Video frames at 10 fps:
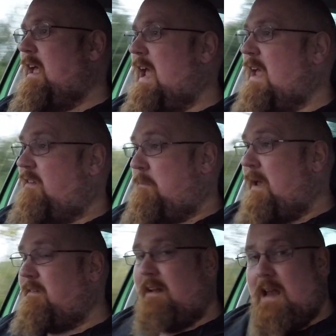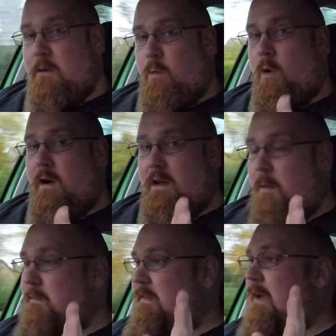It's basically what
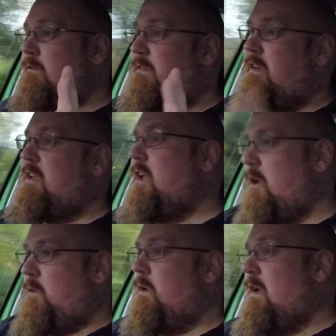comes down to you.